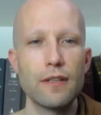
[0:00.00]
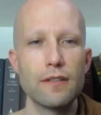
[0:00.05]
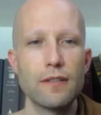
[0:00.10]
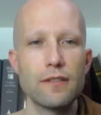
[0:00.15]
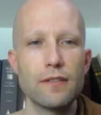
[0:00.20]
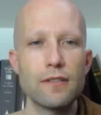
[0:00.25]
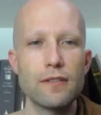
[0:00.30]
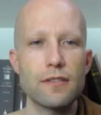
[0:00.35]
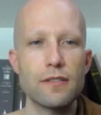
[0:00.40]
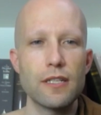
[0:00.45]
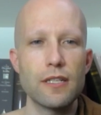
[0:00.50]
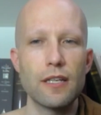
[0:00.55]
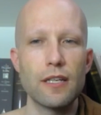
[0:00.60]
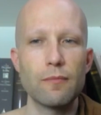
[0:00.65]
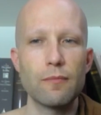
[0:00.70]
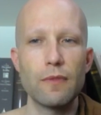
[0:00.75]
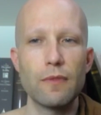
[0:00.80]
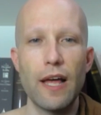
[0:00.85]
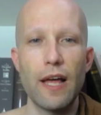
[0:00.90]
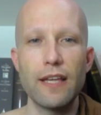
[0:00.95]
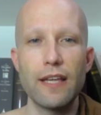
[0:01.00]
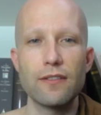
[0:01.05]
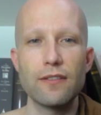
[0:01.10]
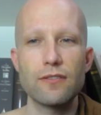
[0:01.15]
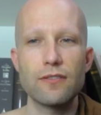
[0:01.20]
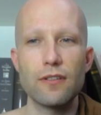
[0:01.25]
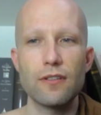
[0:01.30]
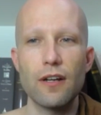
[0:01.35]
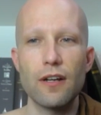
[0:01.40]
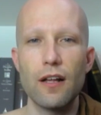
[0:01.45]
Seeing lights or
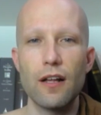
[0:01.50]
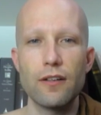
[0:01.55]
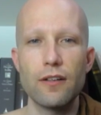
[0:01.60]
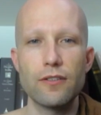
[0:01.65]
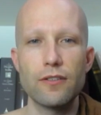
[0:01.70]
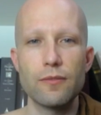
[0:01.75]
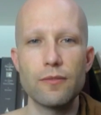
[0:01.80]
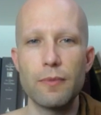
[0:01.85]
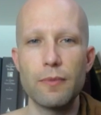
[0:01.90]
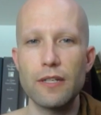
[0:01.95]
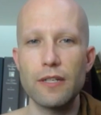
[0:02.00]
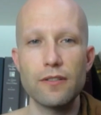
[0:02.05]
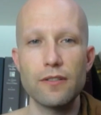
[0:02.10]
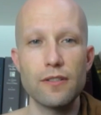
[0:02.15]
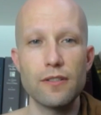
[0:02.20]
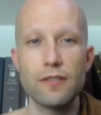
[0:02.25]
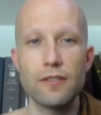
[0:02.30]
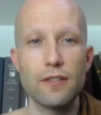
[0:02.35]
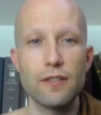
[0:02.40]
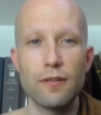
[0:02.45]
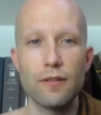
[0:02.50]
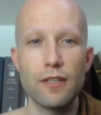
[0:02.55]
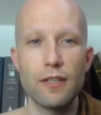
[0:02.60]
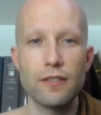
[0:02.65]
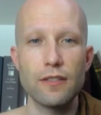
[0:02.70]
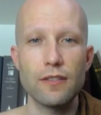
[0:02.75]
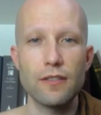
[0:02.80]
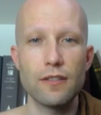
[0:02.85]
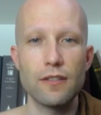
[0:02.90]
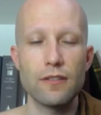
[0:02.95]
colors or pictures
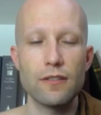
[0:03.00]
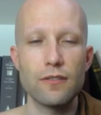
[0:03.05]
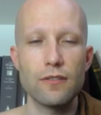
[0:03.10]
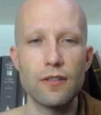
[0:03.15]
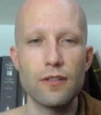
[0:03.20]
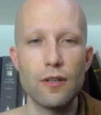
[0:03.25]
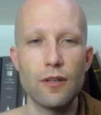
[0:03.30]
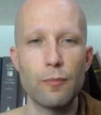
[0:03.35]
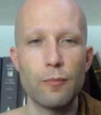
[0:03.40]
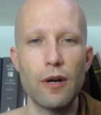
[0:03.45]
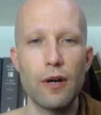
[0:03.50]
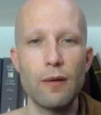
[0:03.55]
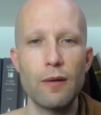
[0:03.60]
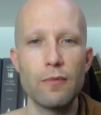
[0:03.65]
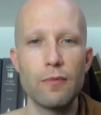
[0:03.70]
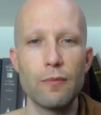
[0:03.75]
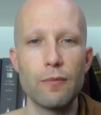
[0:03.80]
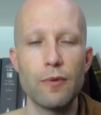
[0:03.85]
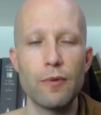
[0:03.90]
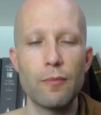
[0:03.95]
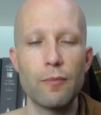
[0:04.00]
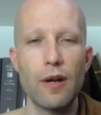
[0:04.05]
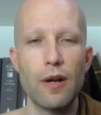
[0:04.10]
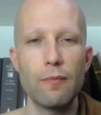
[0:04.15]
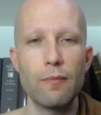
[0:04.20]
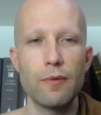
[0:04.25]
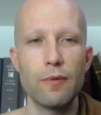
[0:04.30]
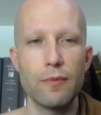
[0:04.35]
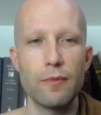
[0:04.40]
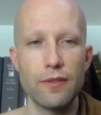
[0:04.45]
isn't a problem. The problem
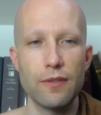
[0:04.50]
is